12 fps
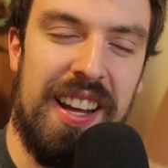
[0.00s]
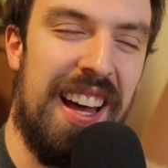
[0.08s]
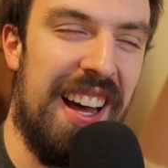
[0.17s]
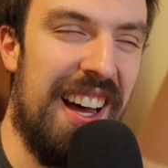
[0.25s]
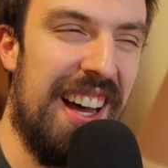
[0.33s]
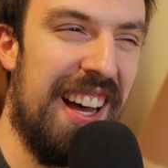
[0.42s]

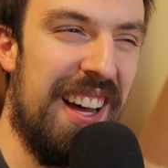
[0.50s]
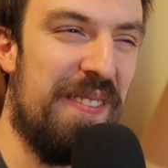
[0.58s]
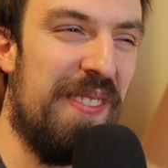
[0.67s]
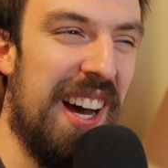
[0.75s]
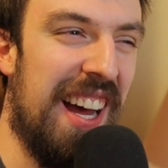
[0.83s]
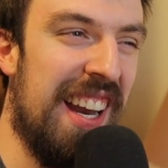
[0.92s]

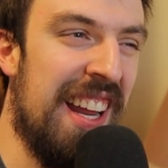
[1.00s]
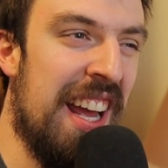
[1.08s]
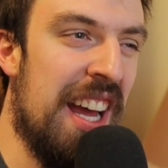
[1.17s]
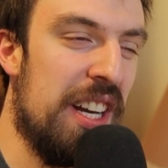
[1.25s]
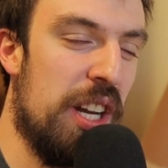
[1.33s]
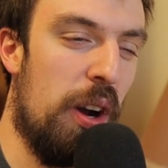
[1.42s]
But
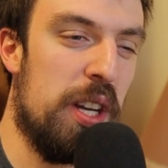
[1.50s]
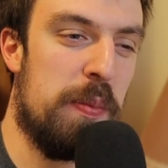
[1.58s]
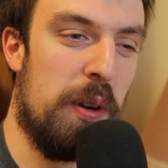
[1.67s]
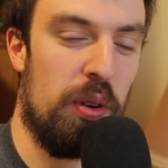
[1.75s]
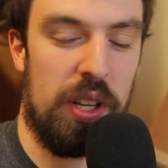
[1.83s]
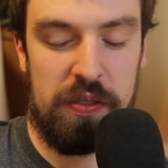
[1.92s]
no, it's
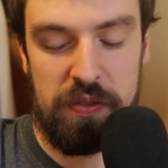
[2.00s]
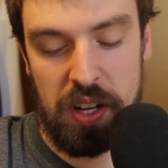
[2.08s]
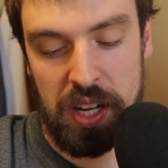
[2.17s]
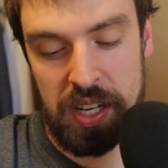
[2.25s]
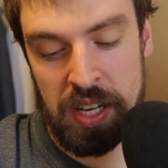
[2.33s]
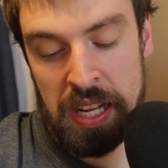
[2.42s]
been really
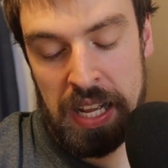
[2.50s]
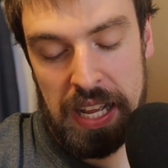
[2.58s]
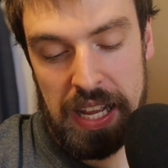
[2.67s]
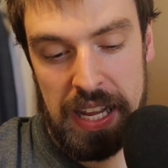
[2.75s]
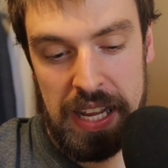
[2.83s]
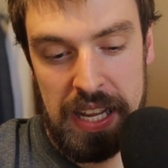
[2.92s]
fun,
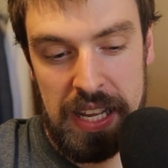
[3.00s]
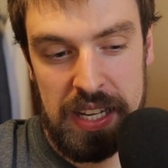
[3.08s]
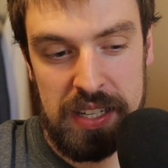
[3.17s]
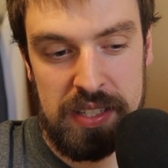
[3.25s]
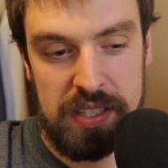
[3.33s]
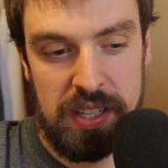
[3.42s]

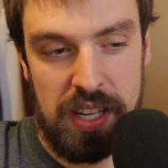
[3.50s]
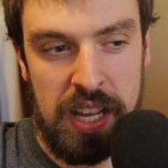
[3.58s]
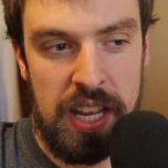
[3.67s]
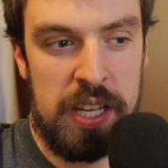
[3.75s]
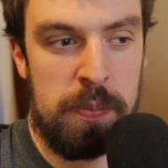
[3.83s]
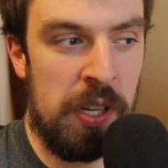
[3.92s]
and
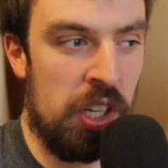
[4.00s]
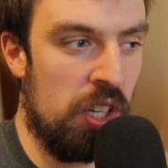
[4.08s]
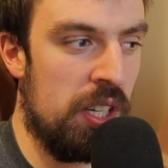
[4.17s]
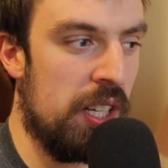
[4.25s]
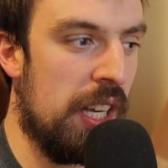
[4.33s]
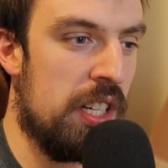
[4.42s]
it's been
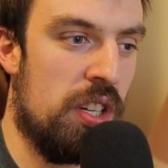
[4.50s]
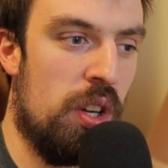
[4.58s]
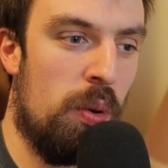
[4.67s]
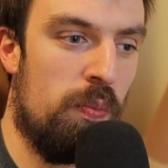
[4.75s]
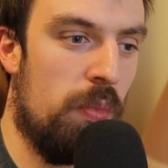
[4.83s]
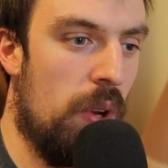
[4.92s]
good to get to
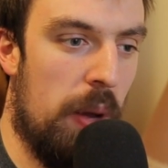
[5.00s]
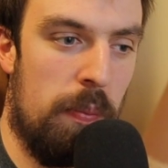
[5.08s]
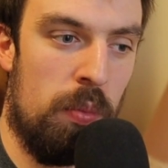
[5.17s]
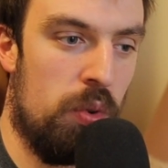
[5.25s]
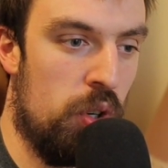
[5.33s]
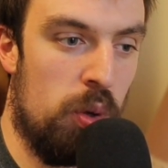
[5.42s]
know
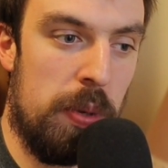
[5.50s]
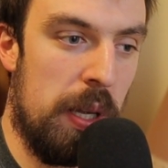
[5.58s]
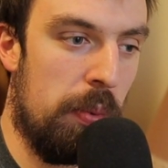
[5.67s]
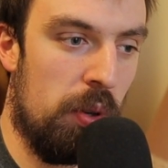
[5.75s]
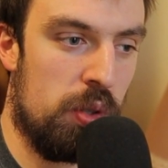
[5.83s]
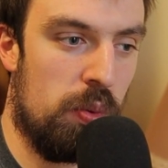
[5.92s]
new
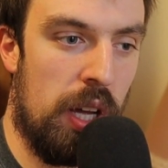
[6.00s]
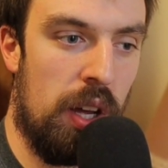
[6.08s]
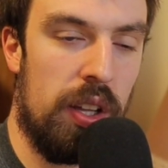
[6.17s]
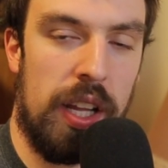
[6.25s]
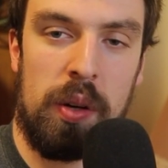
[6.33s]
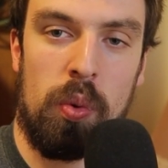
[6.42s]
people as
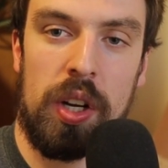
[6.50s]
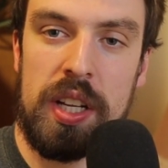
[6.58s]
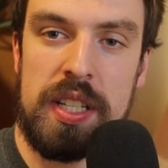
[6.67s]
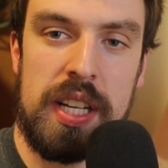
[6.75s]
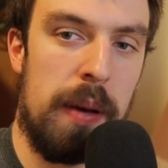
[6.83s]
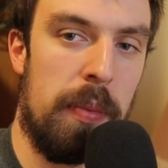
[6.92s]
well, and
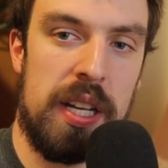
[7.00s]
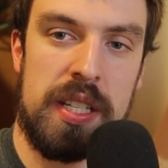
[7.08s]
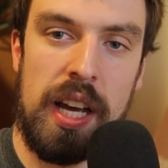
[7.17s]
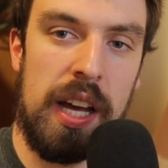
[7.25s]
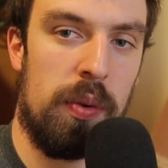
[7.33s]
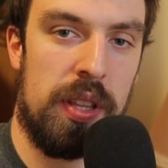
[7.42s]
working side by
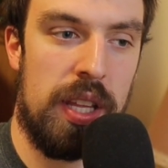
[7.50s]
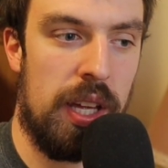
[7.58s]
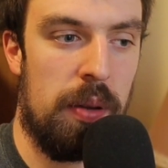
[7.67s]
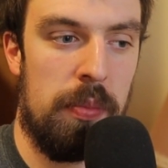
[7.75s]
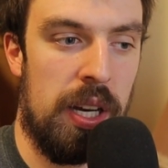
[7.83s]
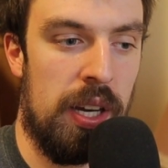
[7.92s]
side with
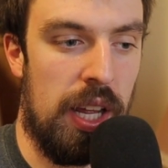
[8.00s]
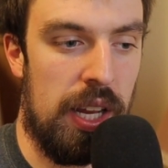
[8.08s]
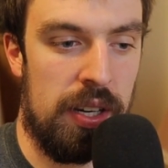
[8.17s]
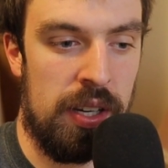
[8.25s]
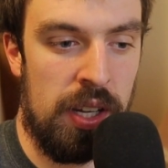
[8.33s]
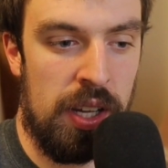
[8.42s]
them.
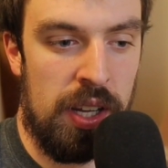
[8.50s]
And